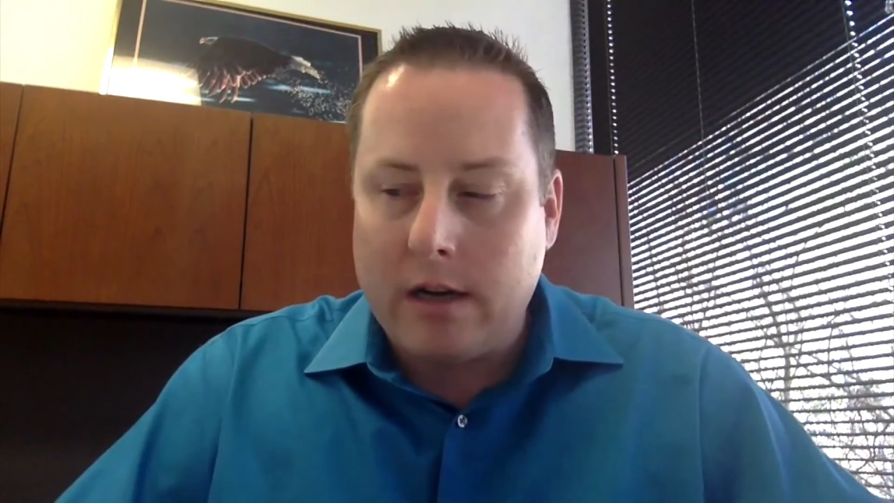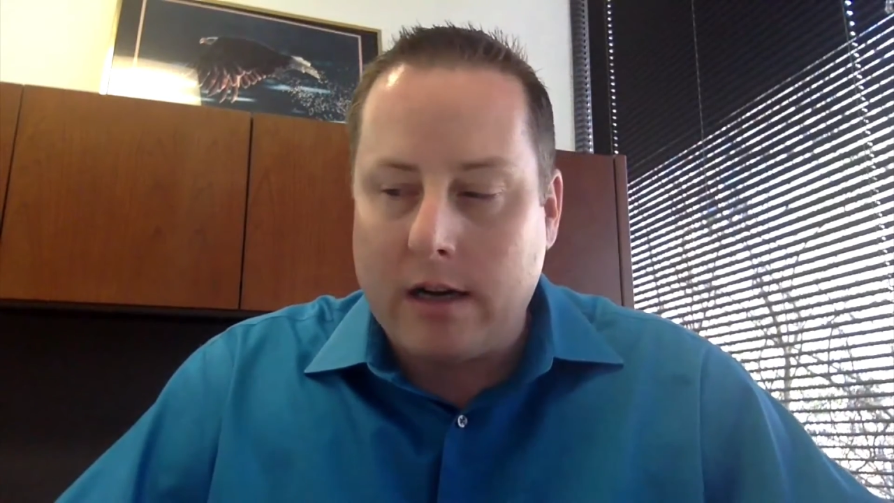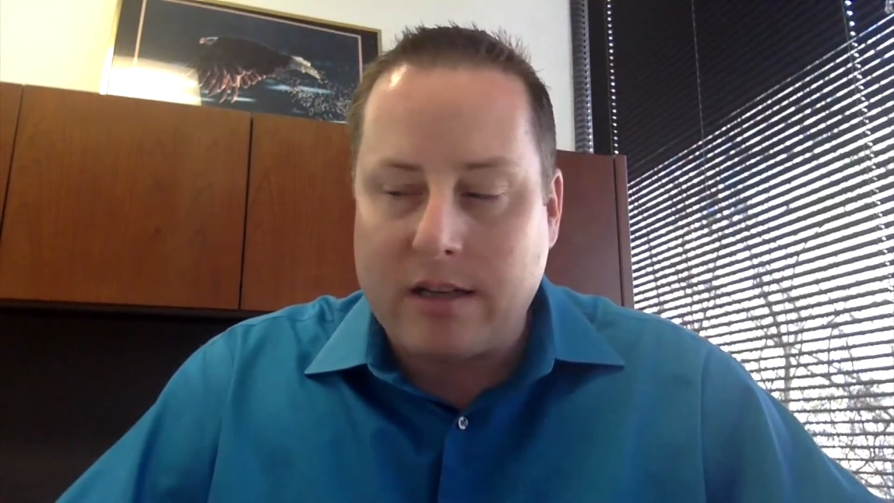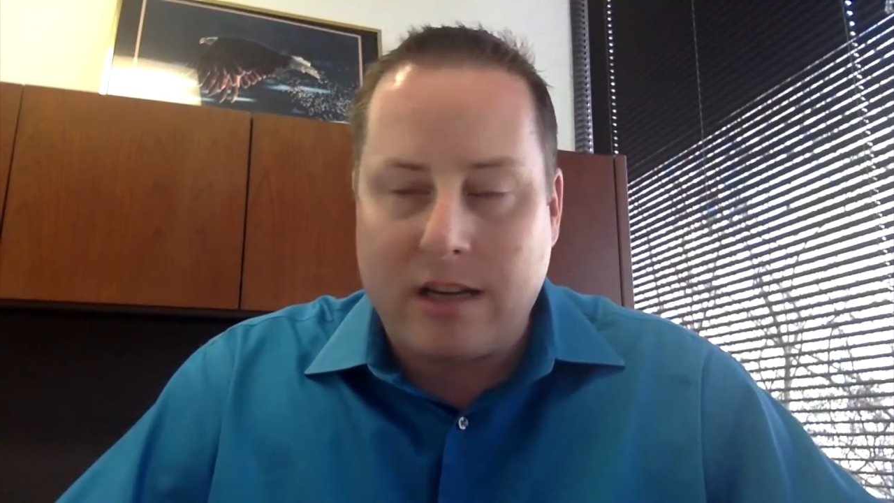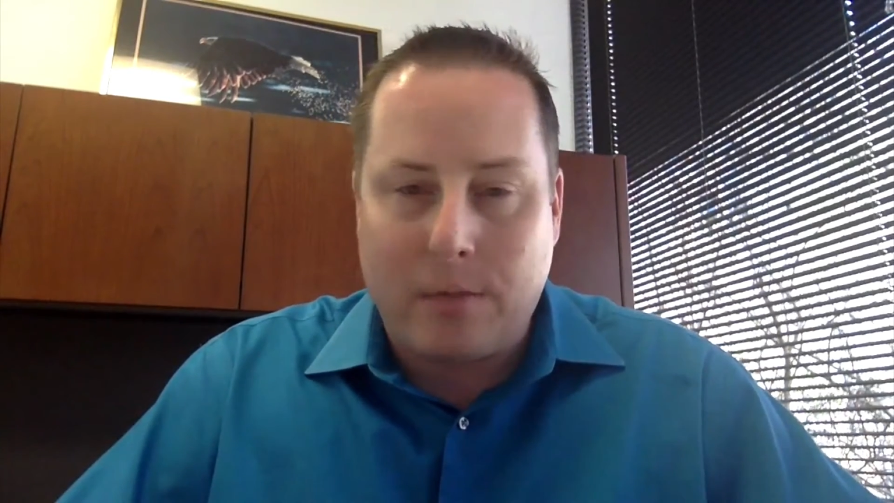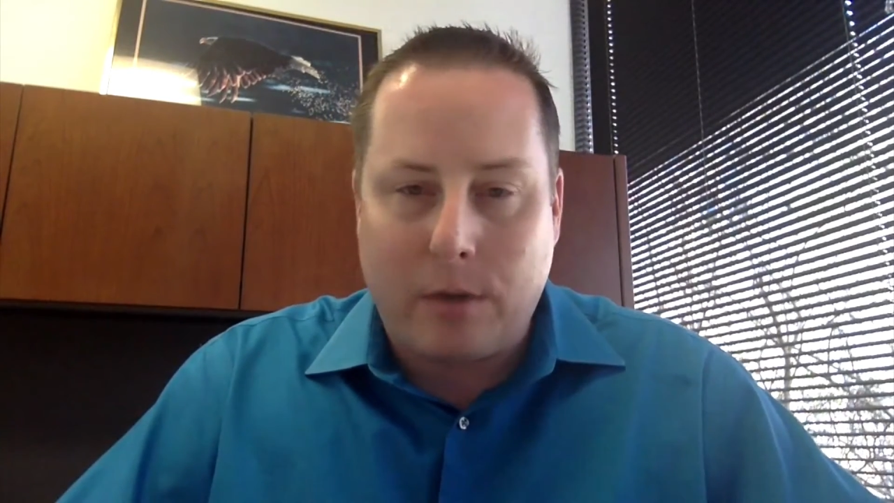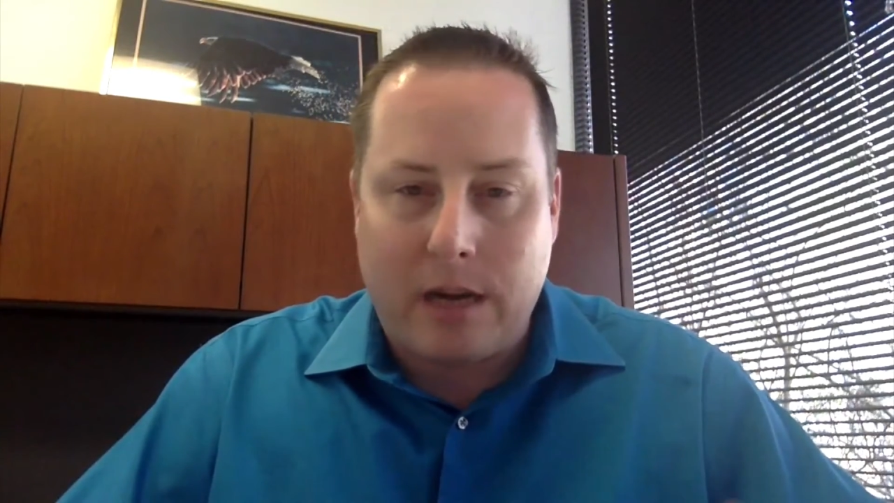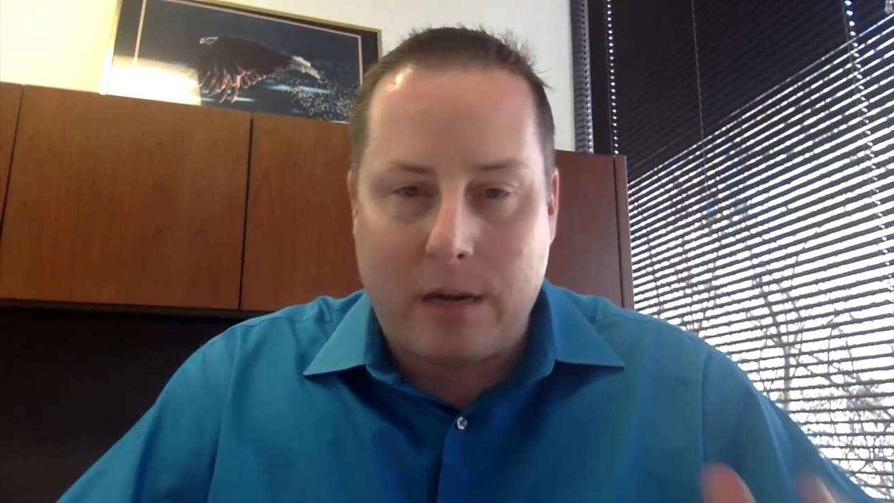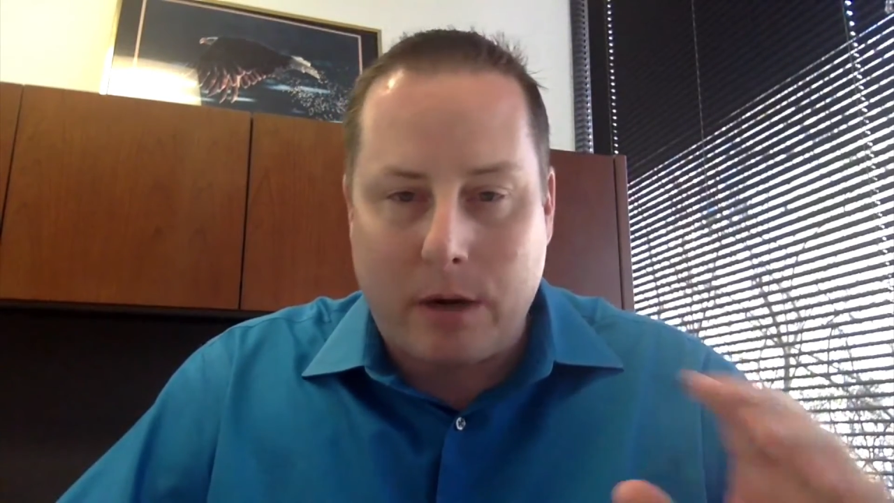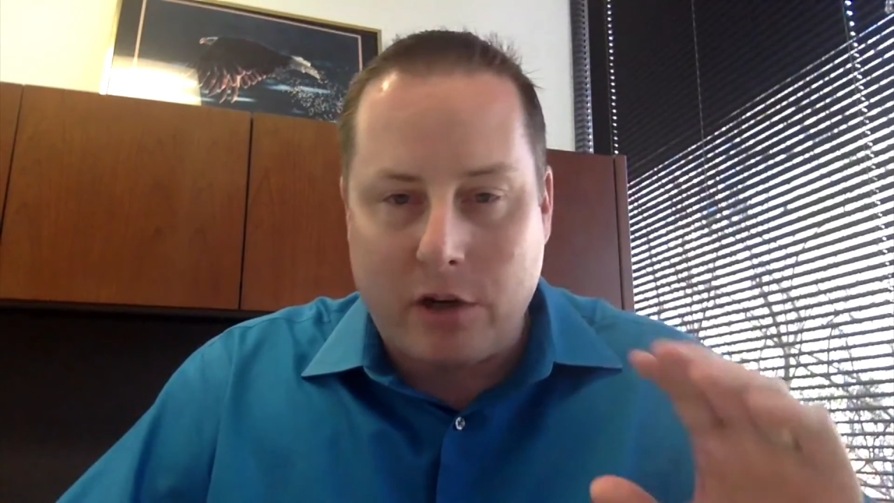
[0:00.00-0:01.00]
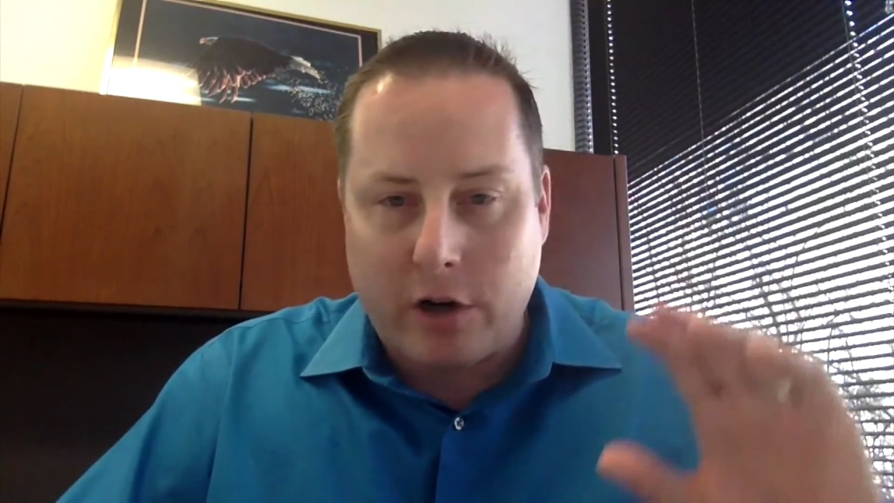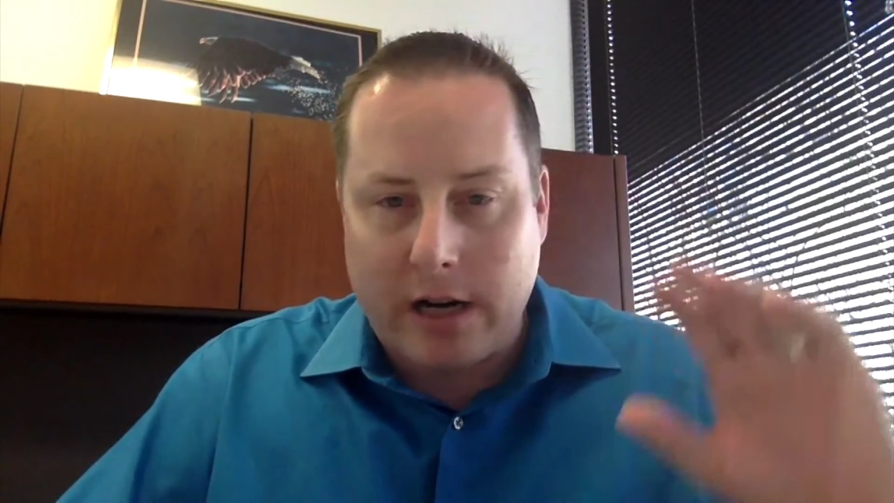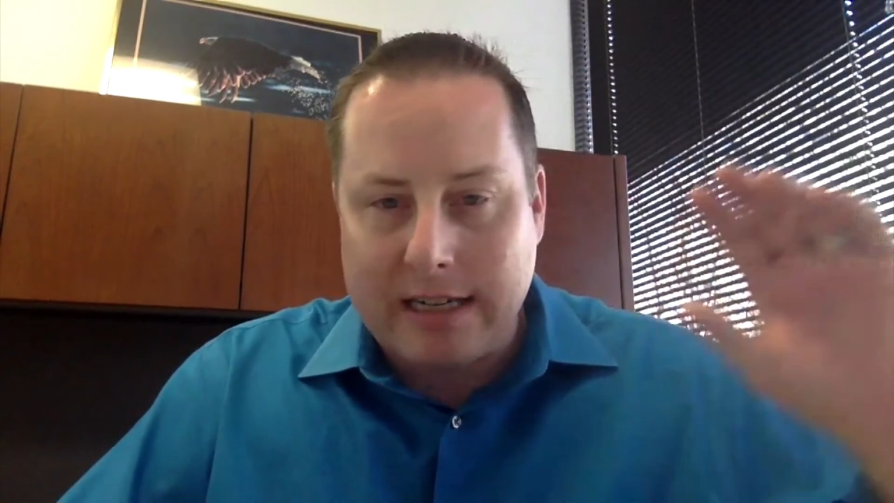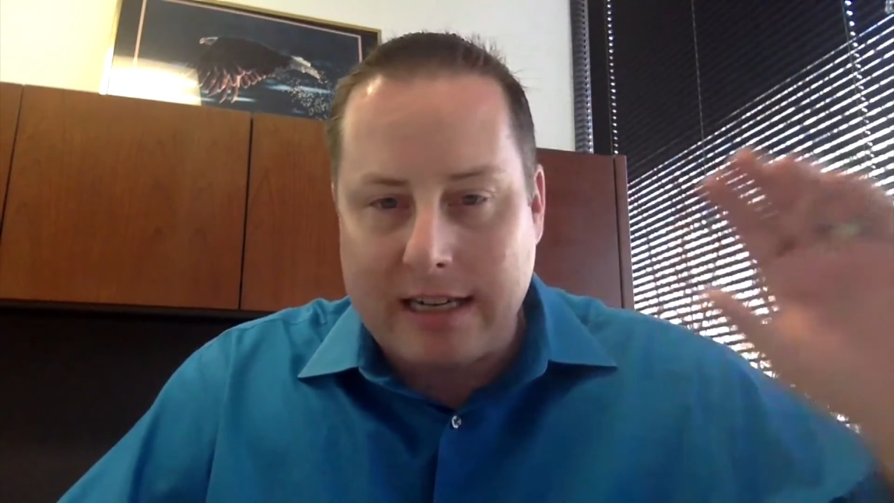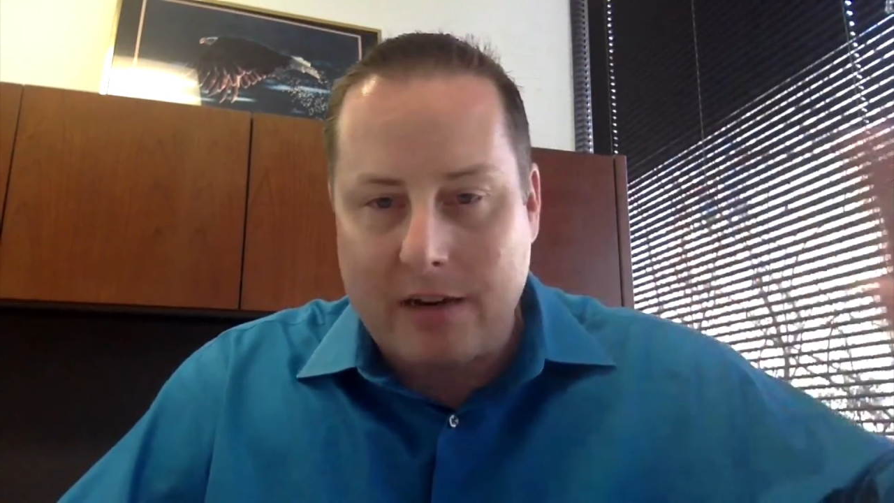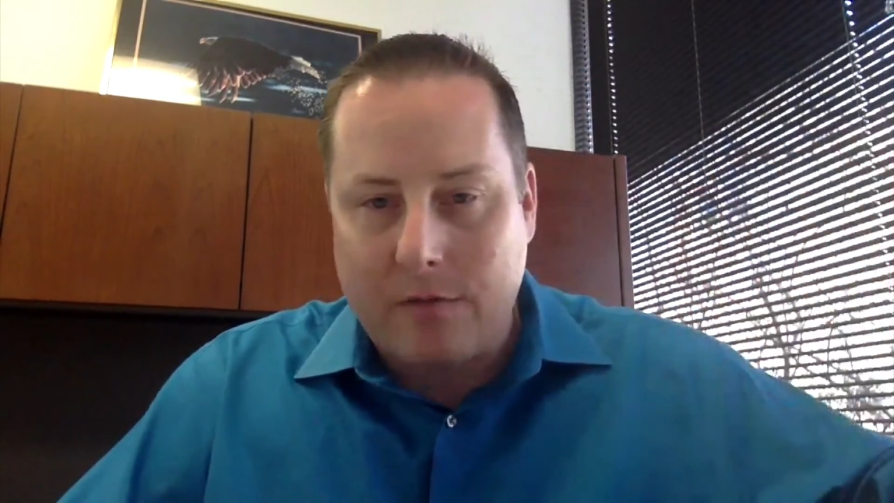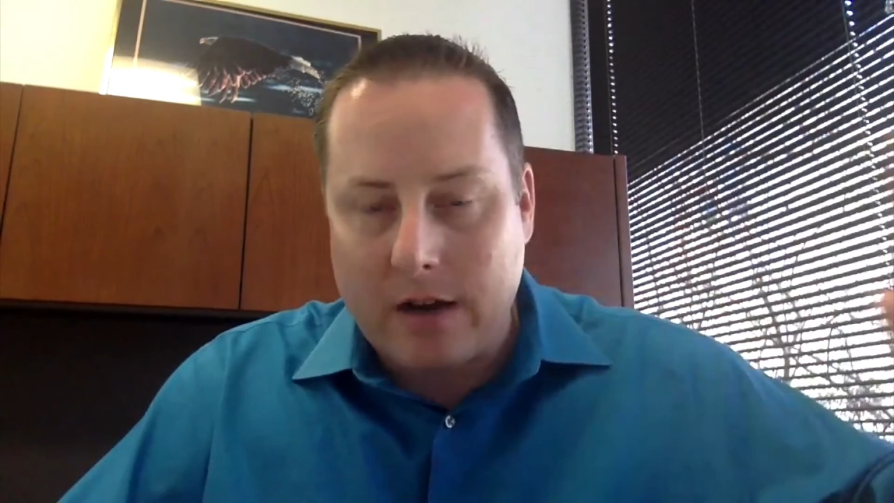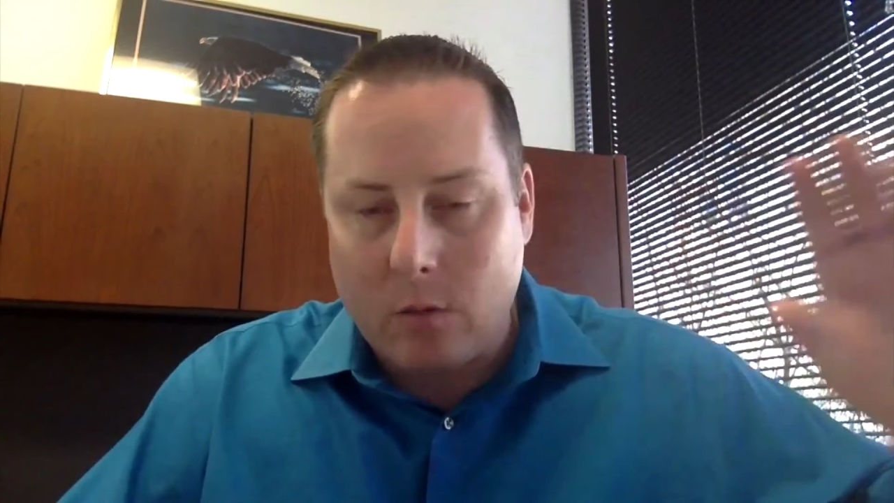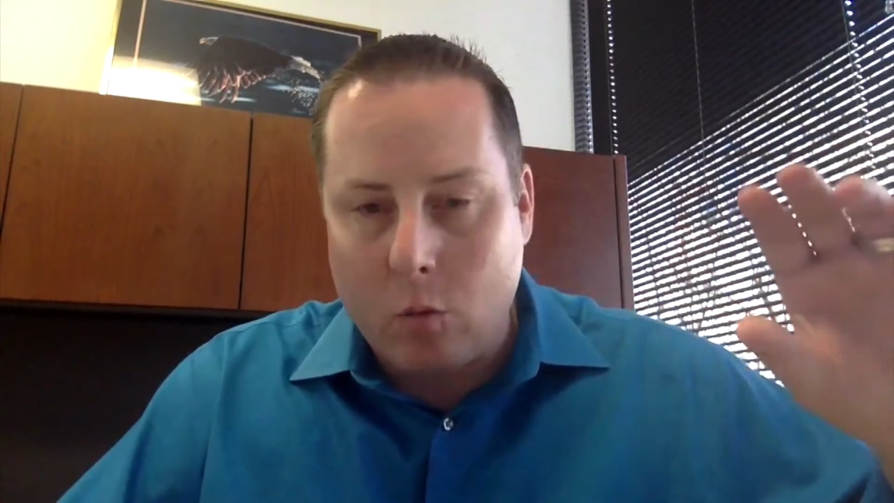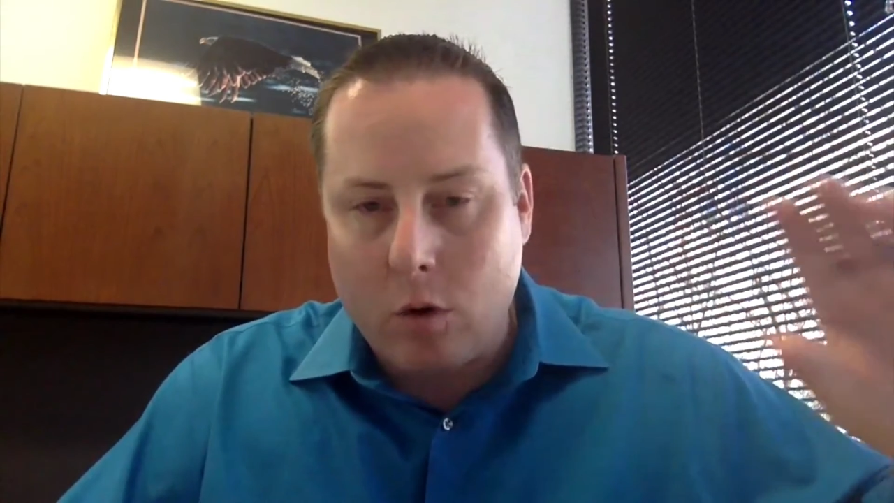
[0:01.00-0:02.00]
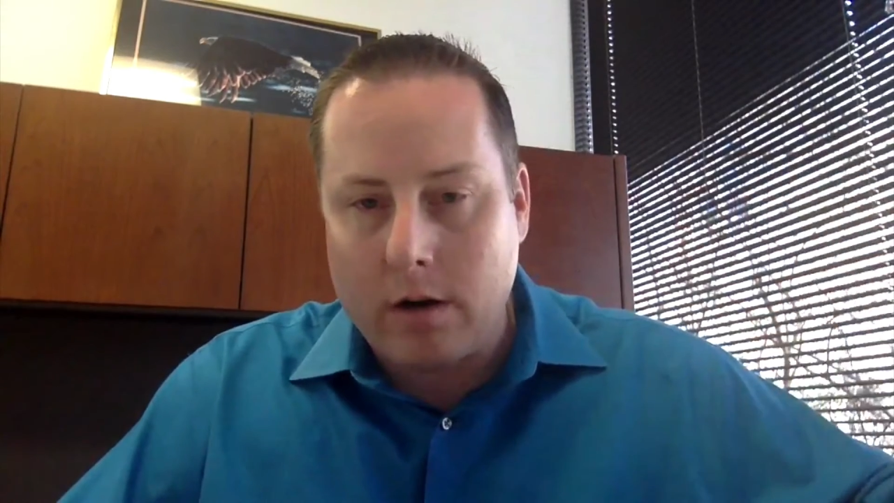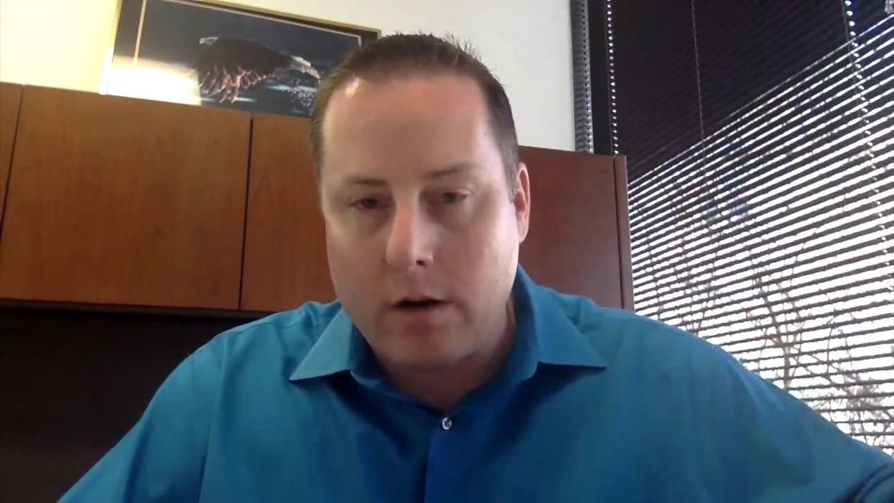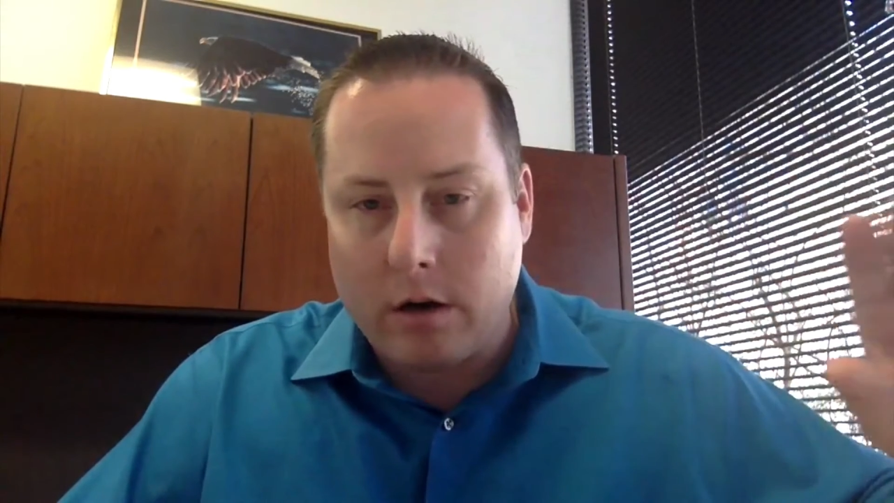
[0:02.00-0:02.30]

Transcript: set up a campaign, you're going to identify what